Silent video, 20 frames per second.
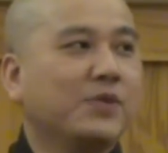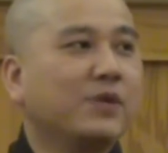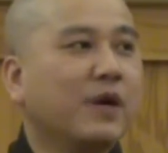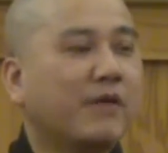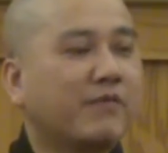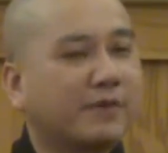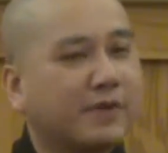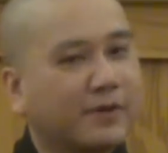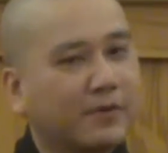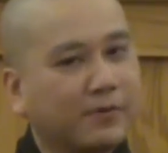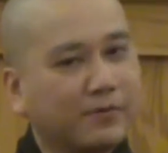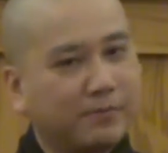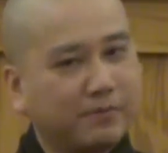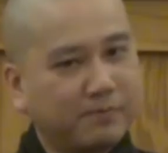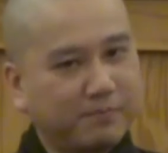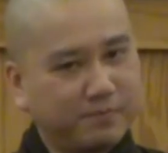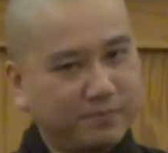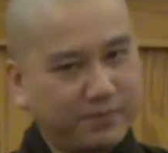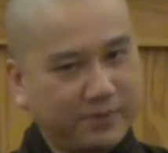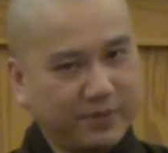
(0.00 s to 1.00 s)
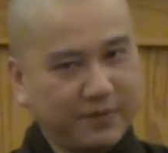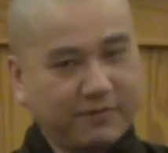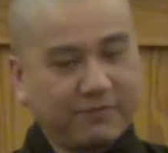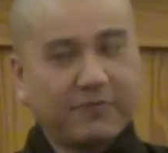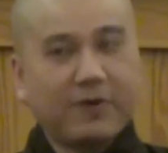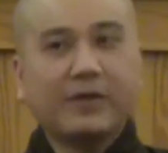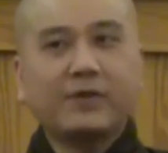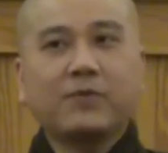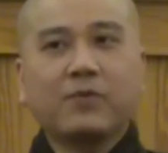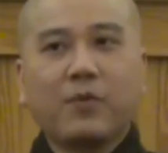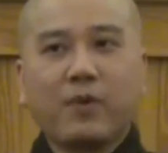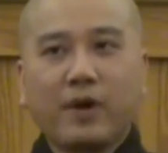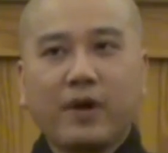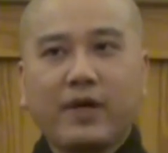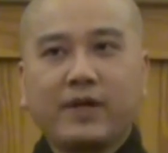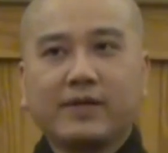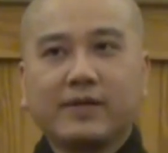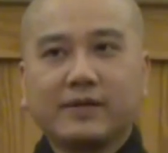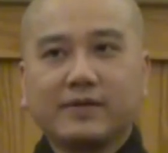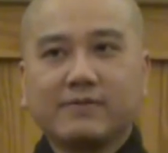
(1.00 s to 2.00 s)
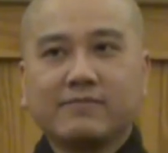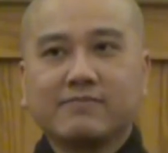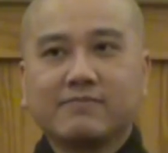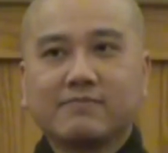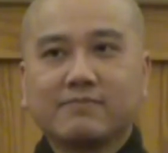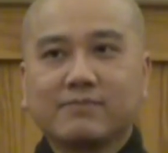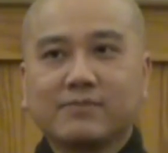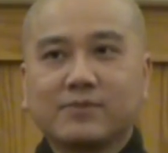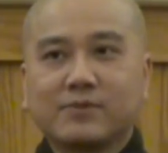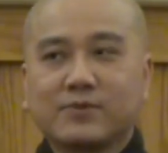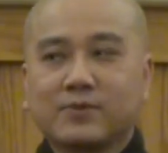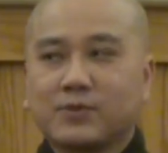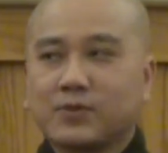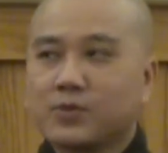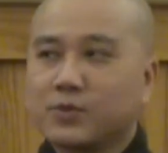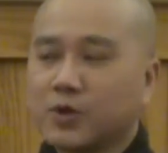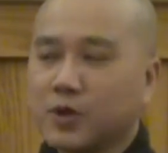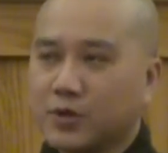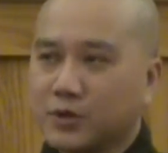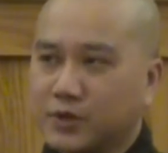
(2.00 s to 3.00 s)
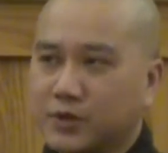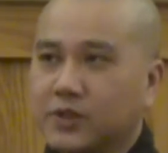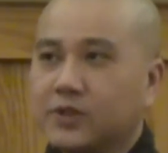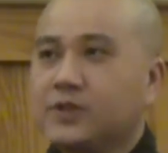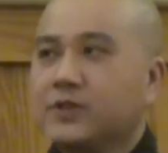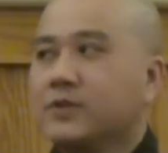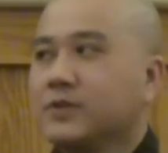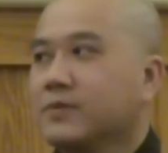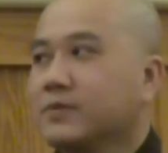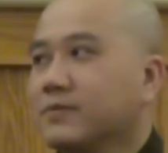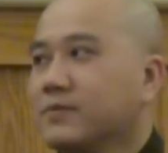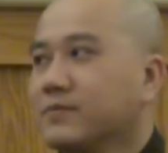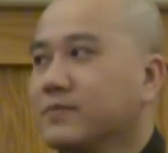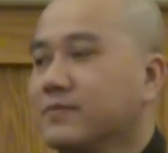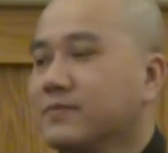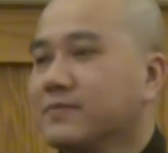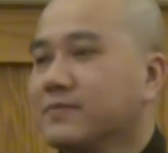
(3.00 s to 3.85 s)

You have the, the front way to continue.